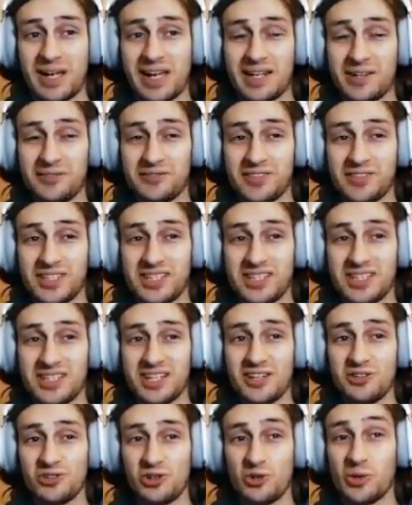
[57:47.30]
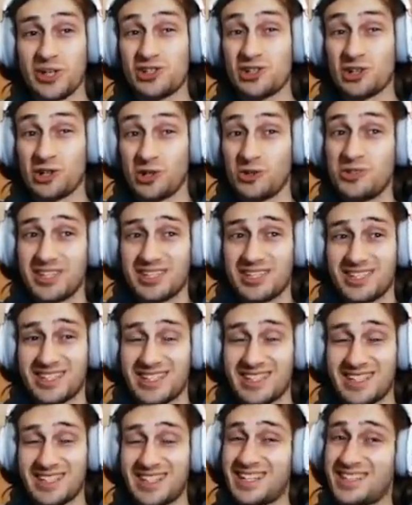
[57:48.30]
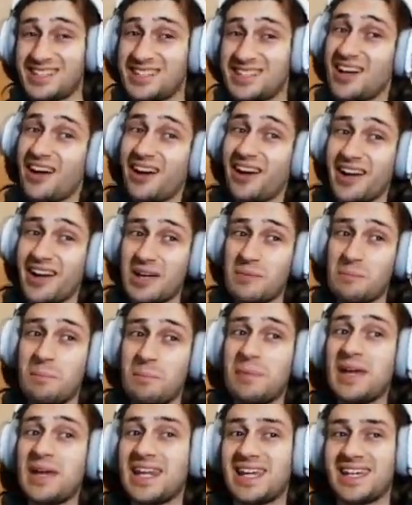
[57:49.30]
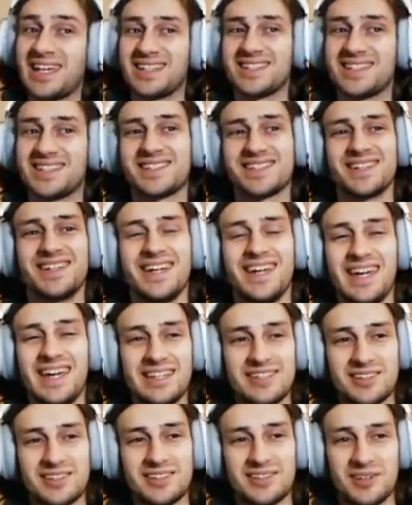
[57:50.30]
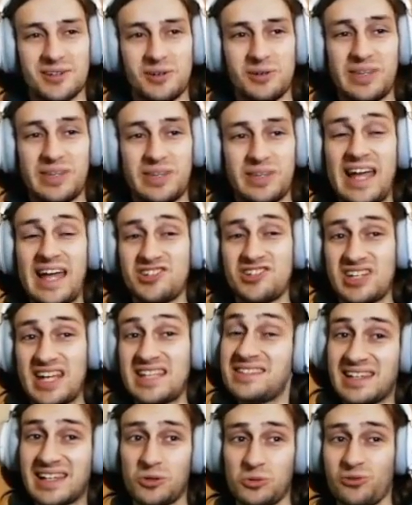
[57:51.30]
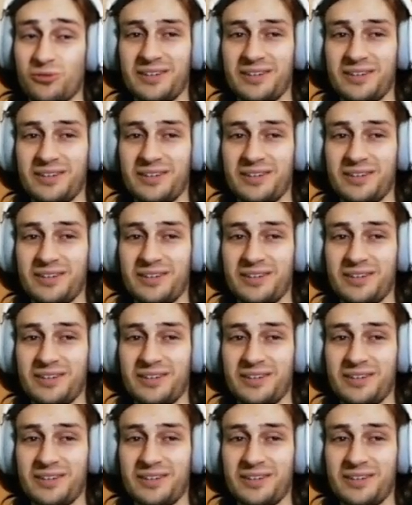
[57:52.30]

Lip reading: of the dungeon, which loses an entire minute. So that just instantly kills your run.